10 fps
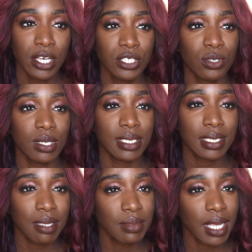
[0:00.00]
So it
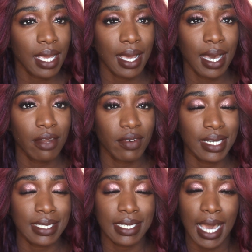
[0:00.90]
seems like it kind of
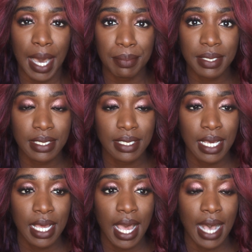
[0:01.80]
adapts
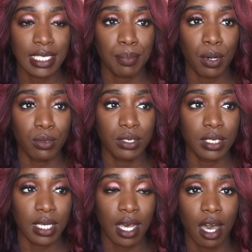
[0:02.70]
as opposed
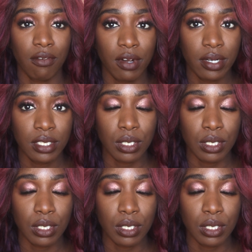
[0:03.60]
to covers.